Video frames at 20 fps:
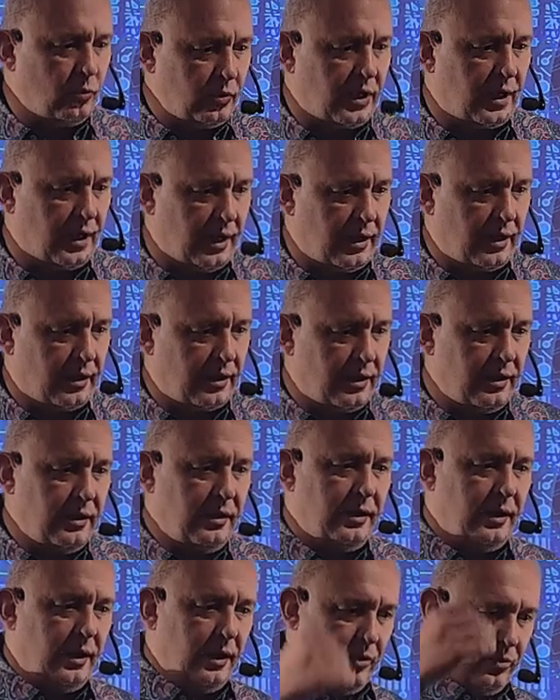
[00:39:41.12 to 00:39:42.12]
car,
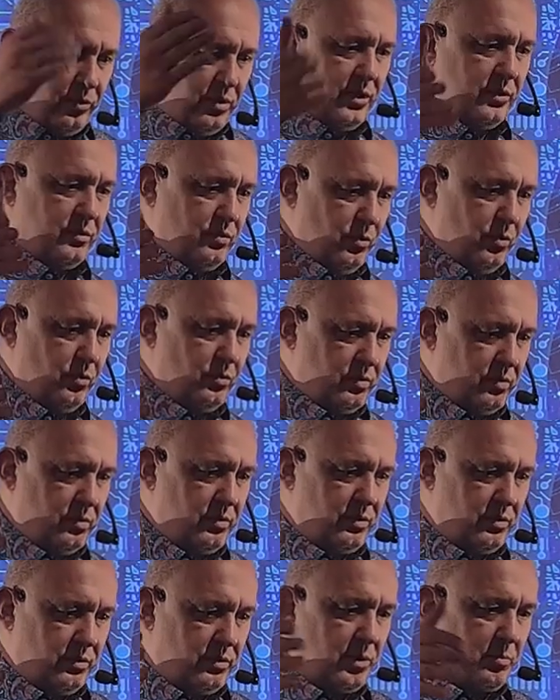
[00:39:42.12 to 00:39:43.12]
you just use
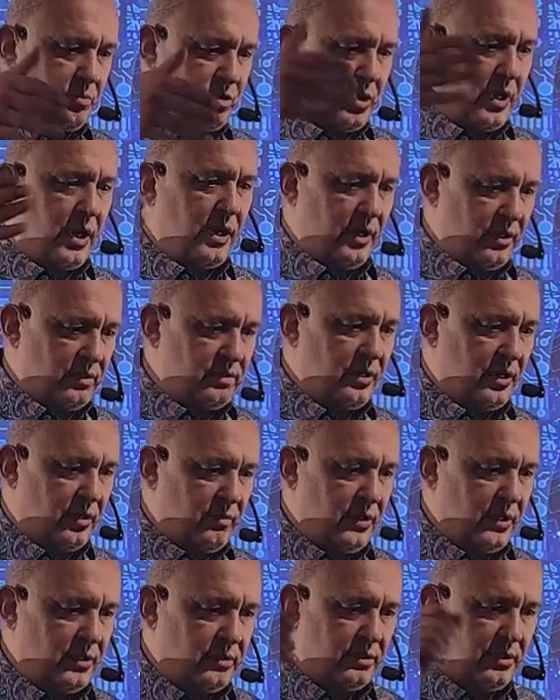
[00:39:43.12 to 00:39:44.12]
some sharing
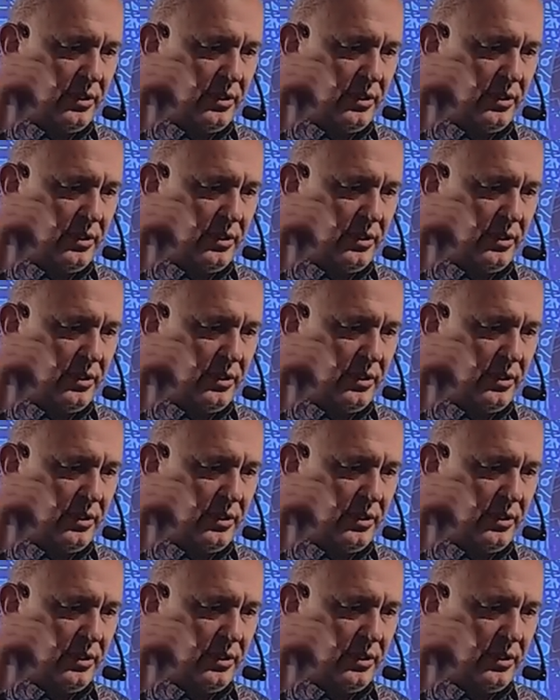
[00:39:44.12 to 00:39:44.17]
service.